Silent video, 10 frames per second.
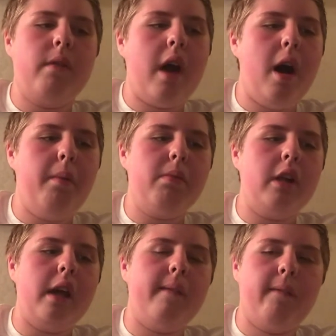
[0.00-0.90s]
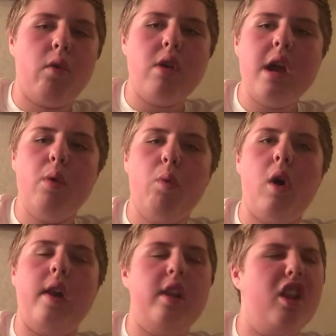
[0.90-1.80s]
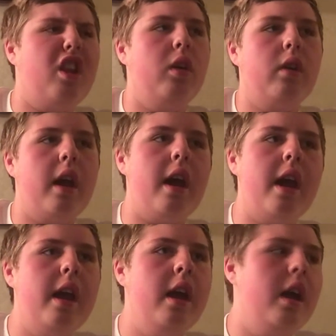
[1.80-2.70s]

I'll like free it once, okay?